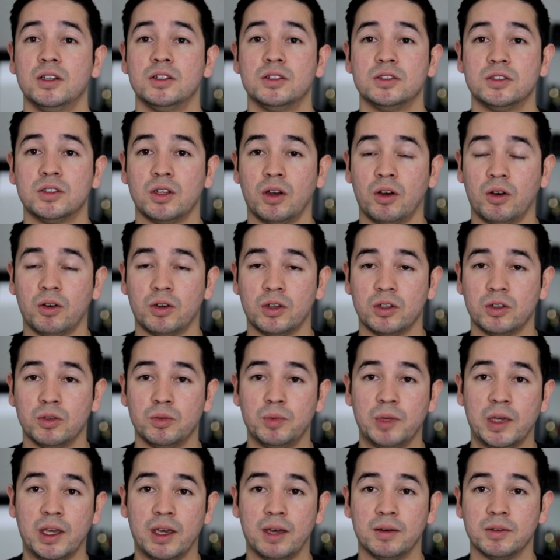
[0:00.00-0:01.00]
so
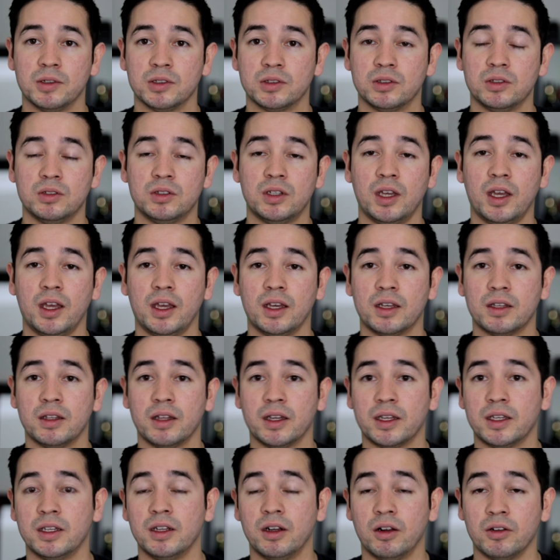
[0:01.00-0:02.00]
you'll be able to take
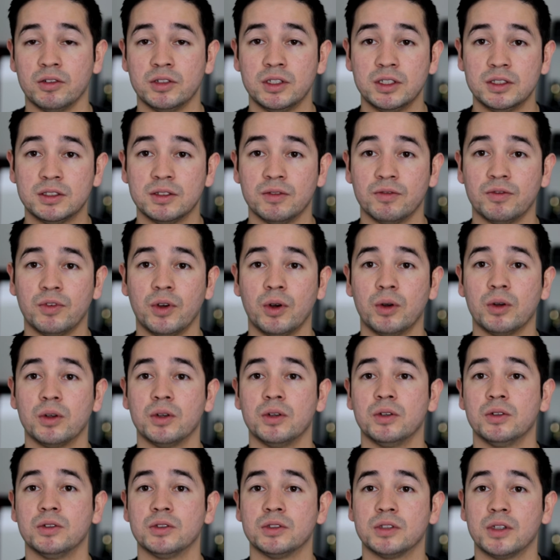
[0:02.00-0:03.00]
like decent
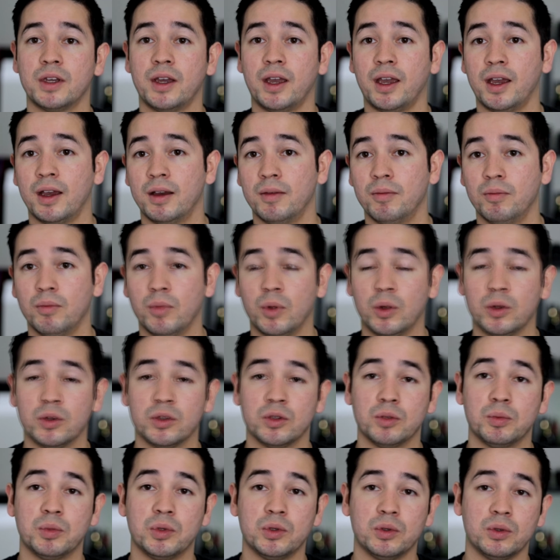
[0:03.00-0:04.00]
photos at
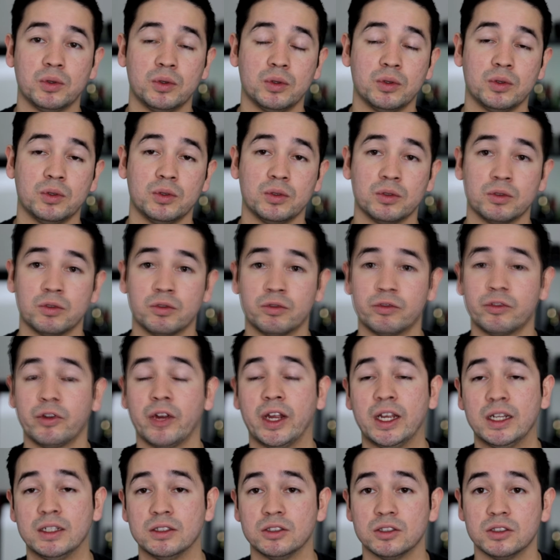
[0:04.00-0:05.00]
multiple
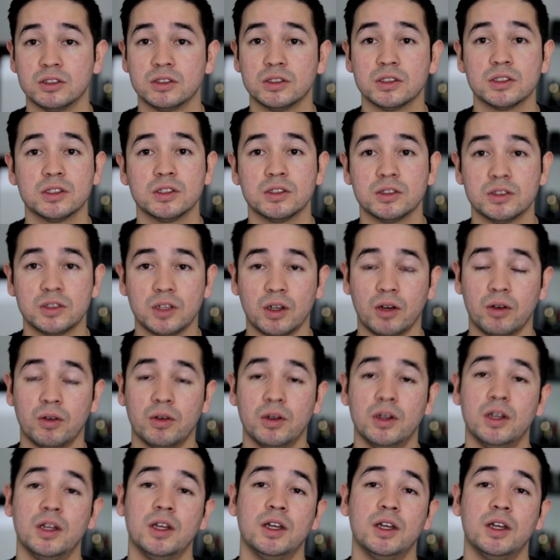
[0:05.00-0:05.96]
ranges. So